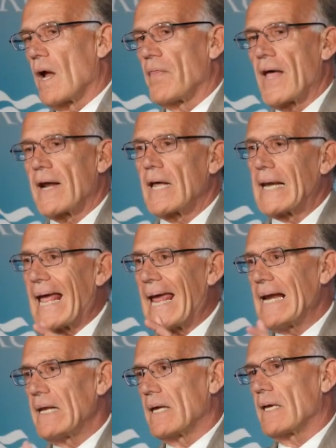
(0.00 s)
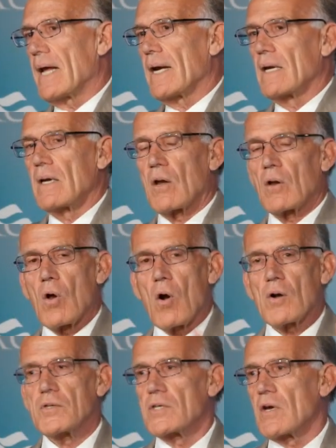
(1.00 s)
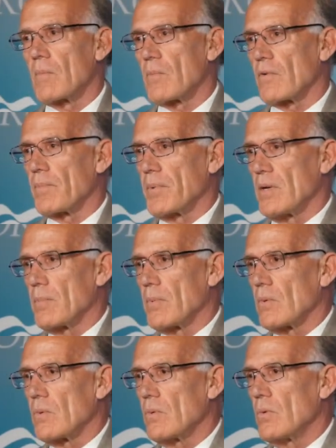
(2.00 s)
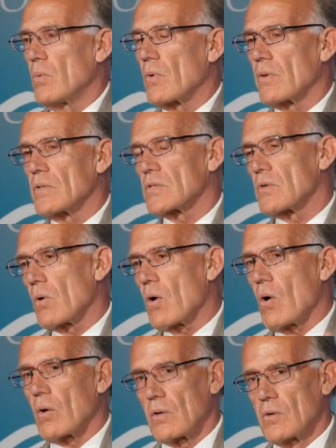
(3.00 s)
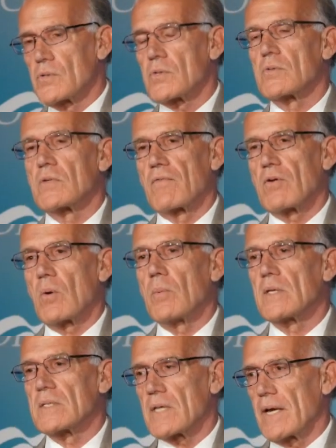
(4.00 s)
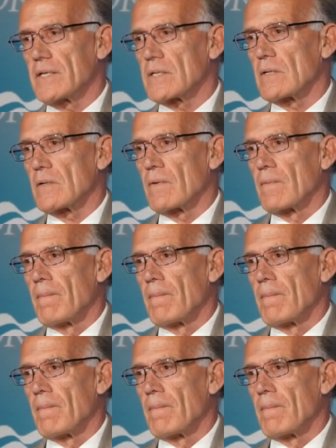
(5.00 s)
and that had alienated a large number of people who were the so called losers of globalization.